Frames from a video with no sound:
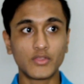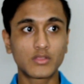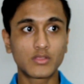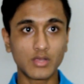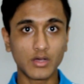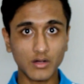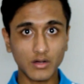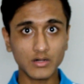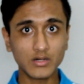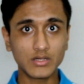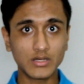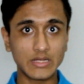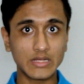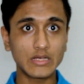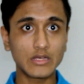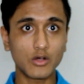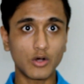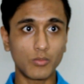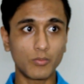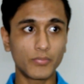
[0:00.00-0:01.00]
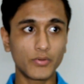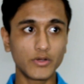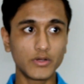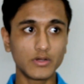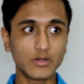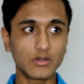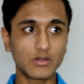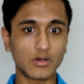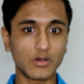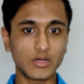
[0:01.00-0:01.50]
The third key
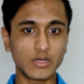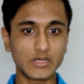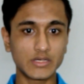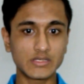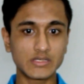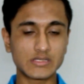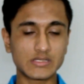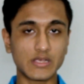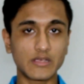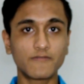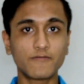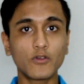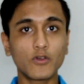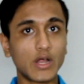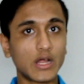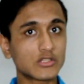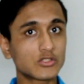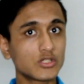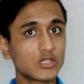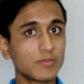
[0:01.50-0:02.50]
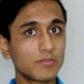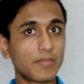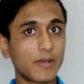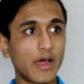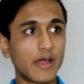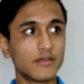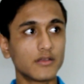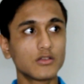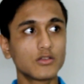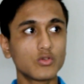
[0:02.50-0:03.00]
component is if you're actually
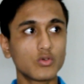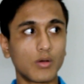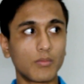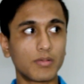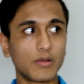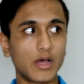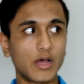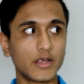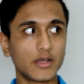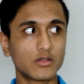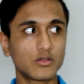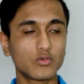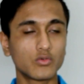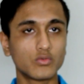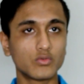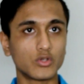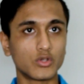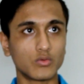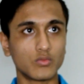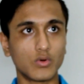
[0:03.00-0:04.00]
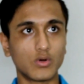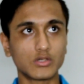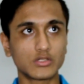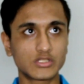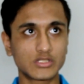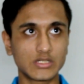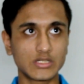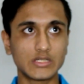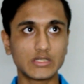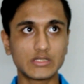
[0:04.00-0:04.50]
planning to apply to
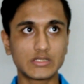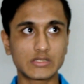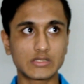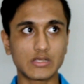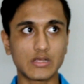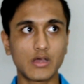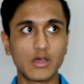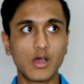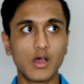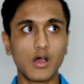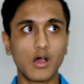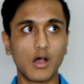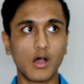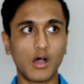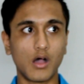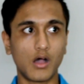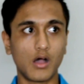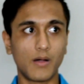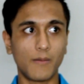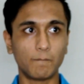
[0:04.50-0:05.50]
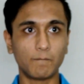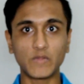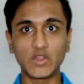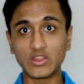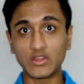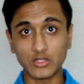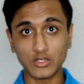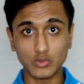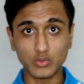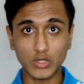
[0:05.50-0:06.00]
universities
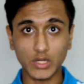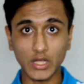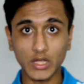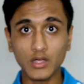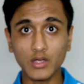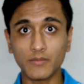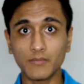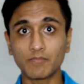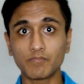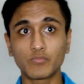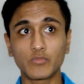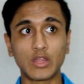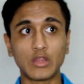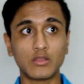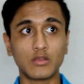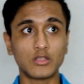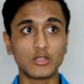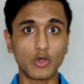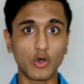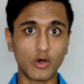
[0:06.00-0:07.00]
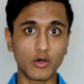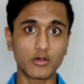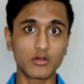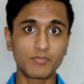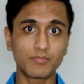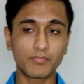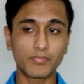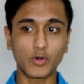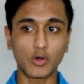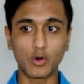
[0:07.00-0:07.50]
in the UK, in the
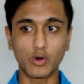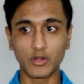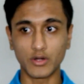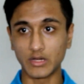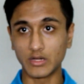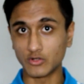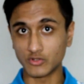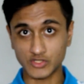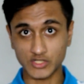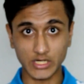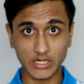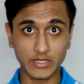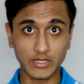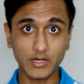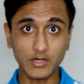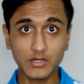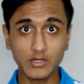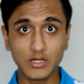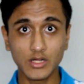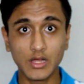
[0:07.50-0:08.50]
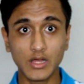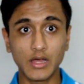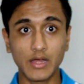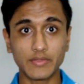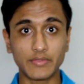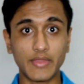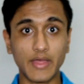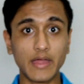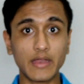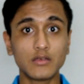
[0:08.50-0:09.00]
Europe or in Australia,
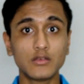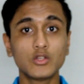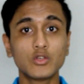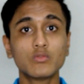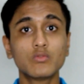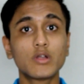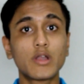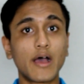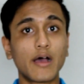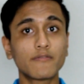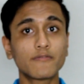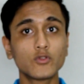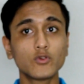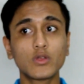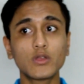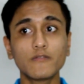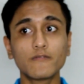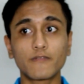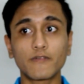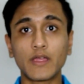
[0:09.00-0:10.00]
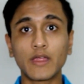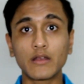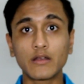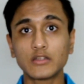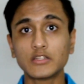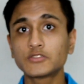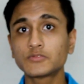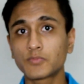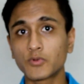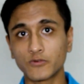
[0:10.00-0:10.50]
then you would have to give
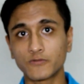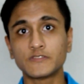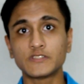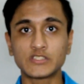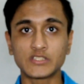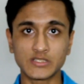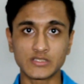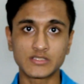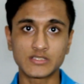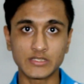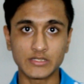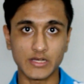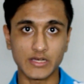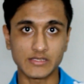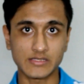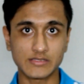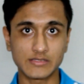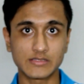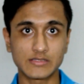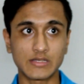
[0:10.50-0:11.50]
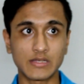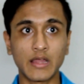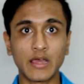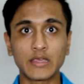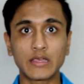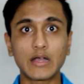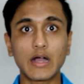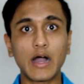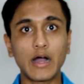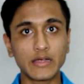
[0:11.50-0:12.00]
English proficiency tests
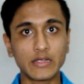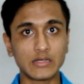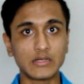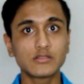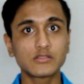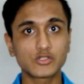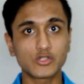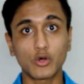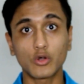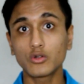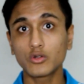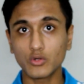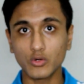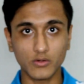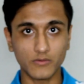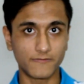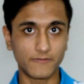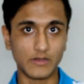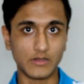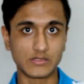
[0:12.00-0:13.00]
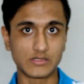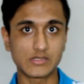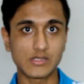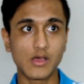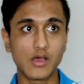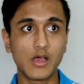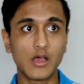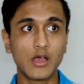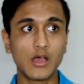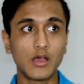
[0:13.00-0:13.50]
like IELTS or
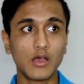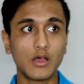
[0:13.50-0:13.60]
TOEFLs.